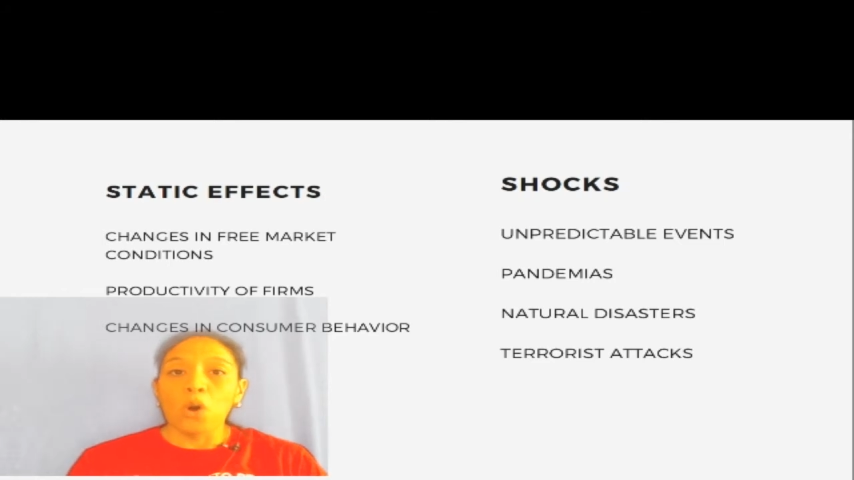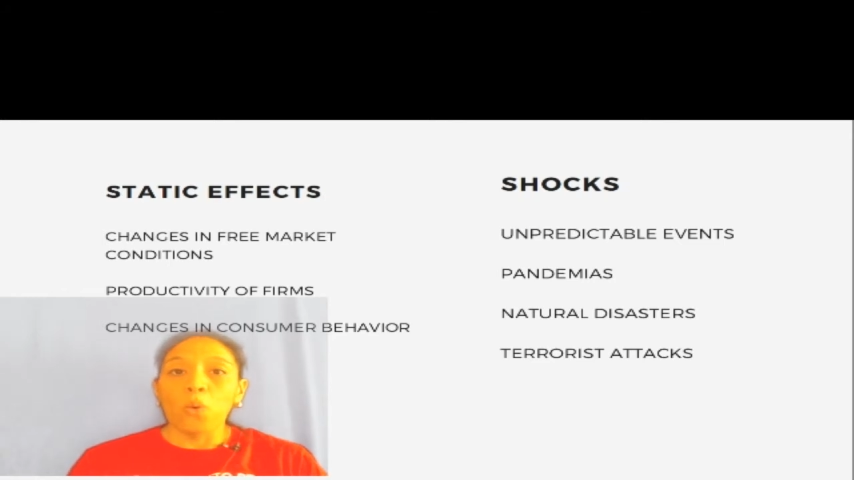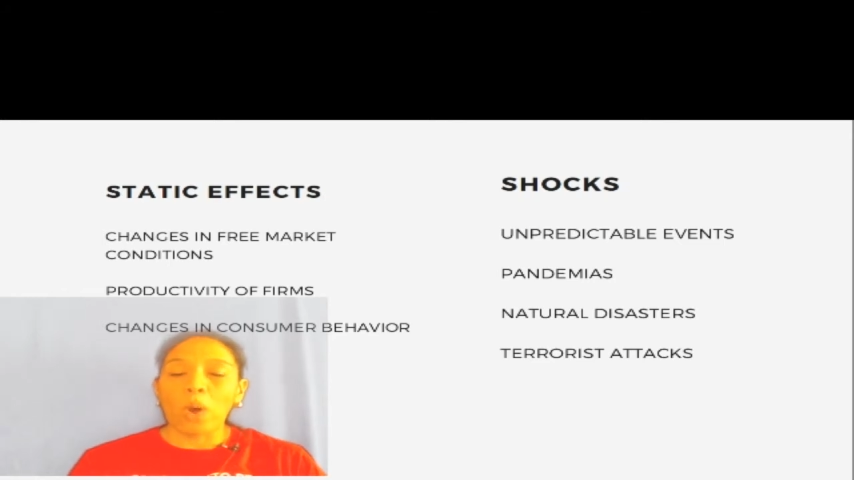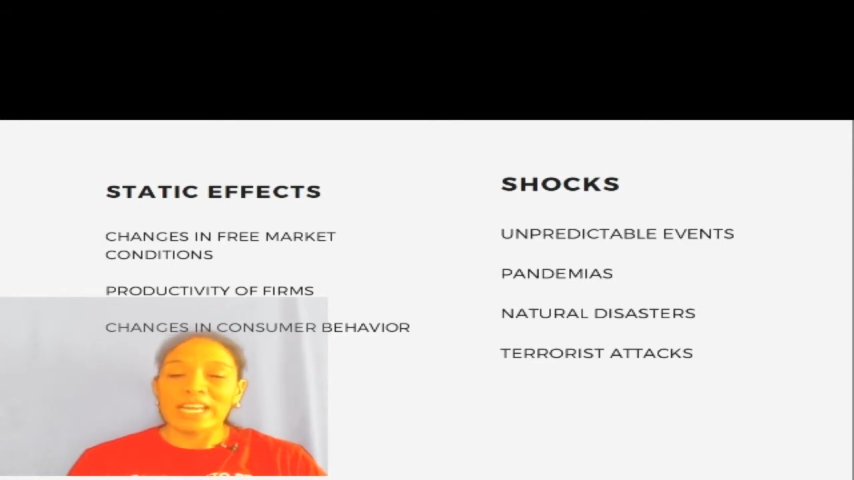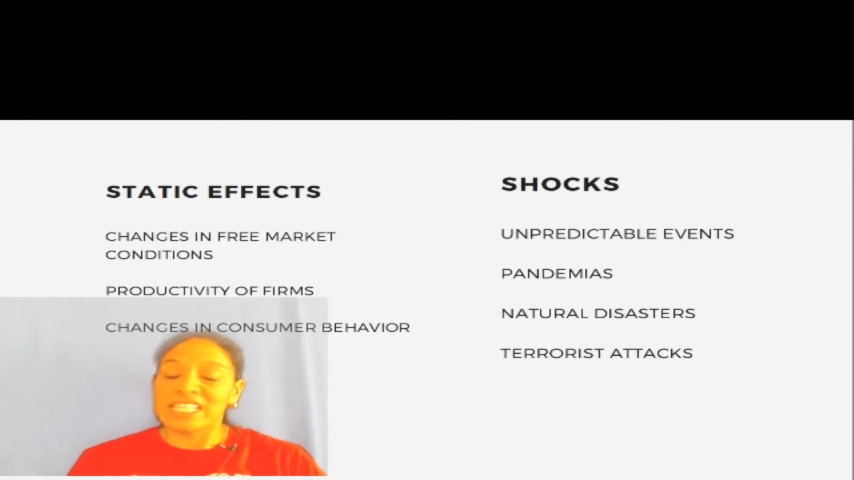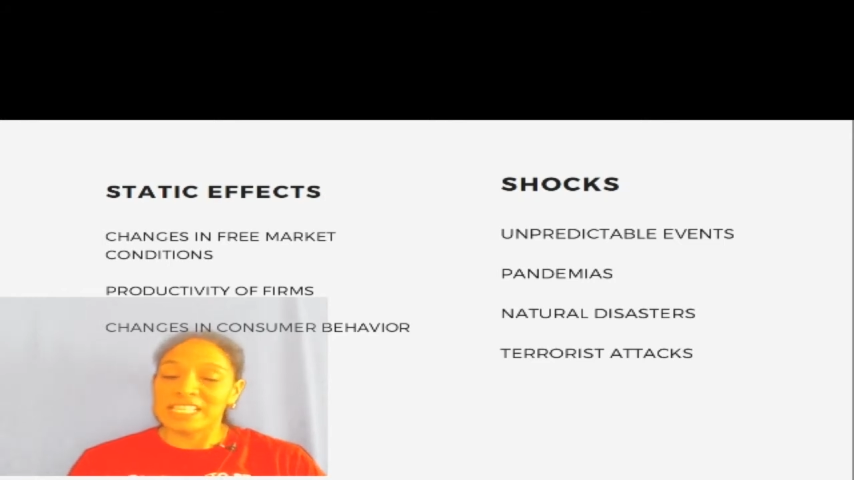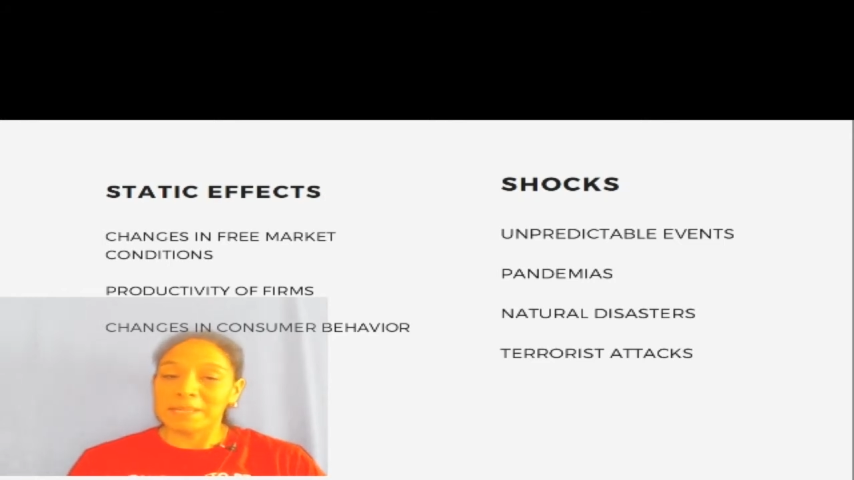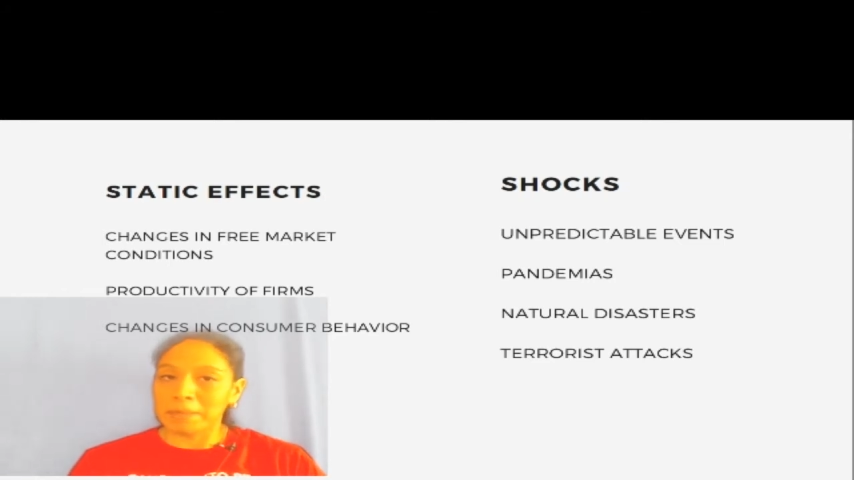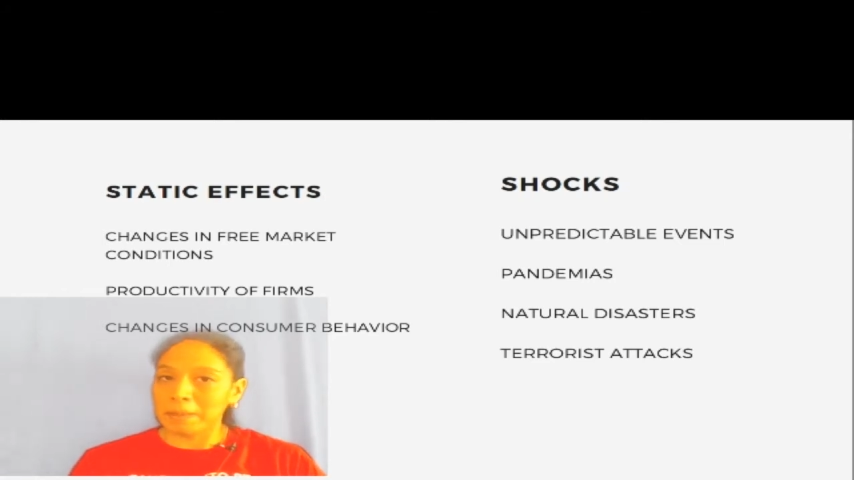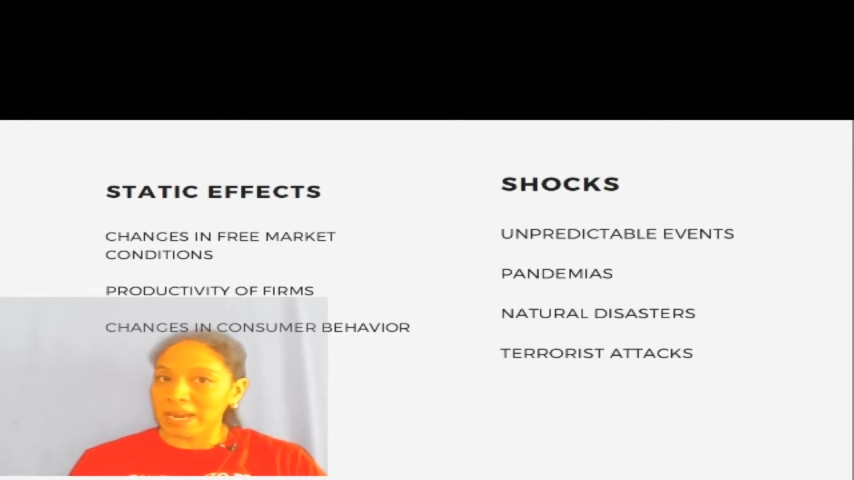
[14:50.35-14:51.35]
why
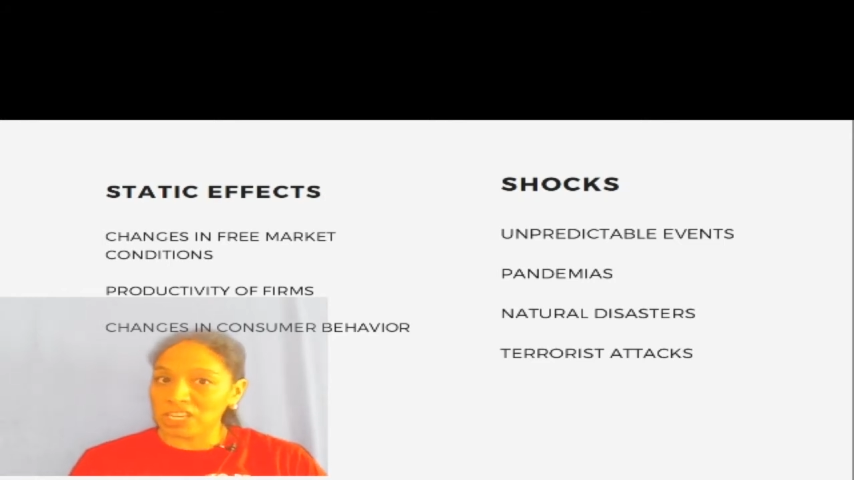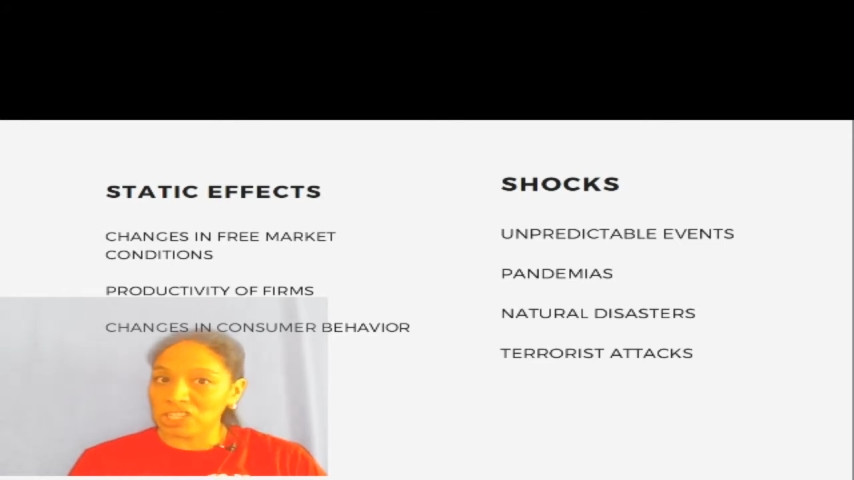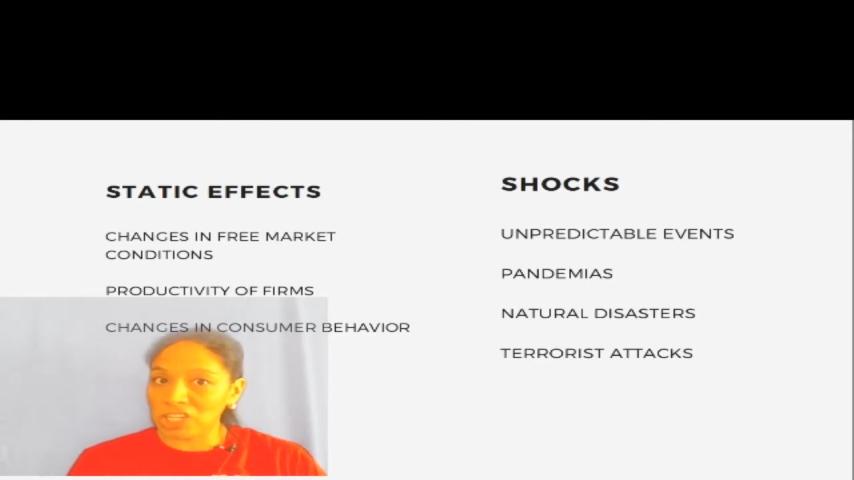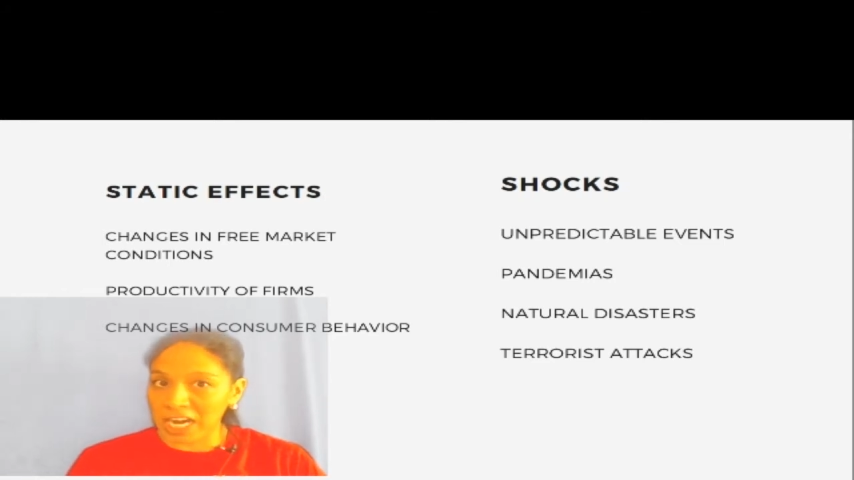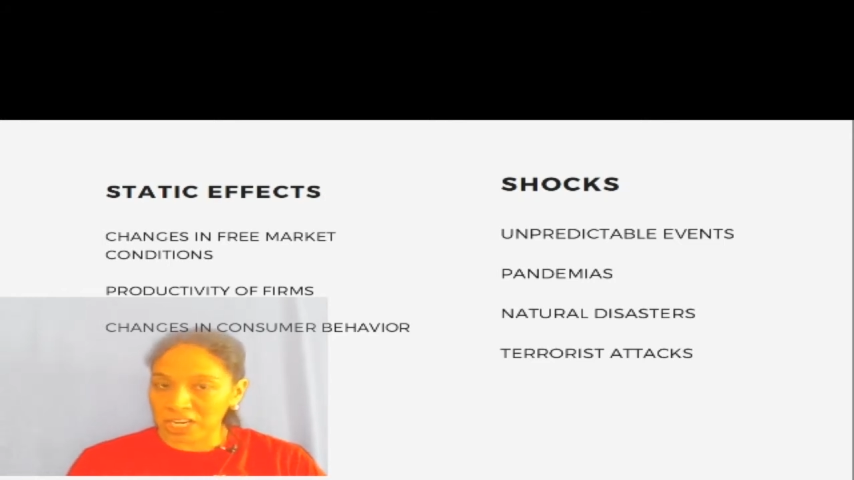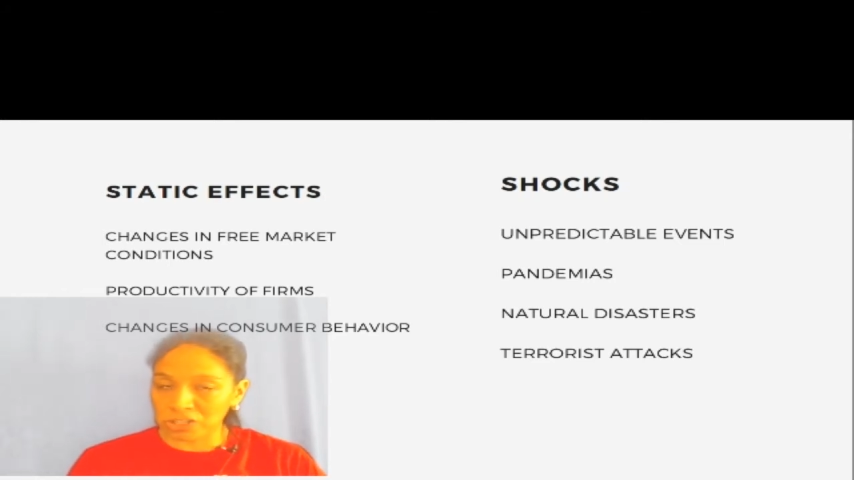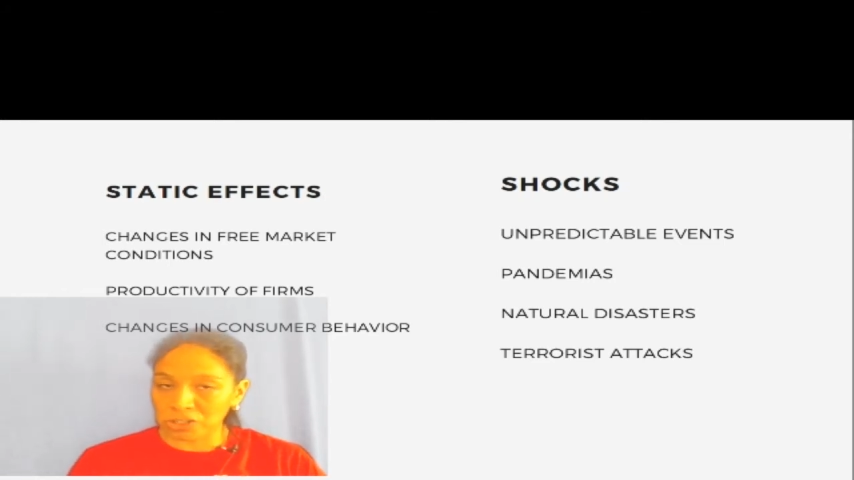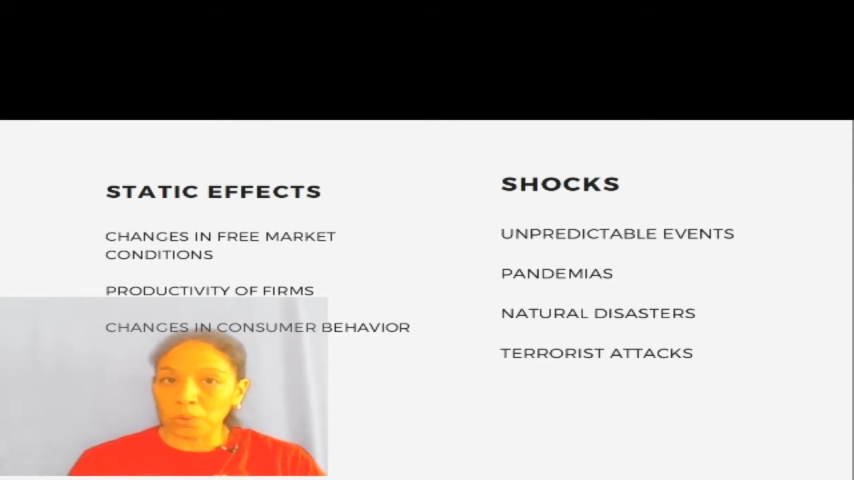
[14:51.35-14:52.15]
GDP may change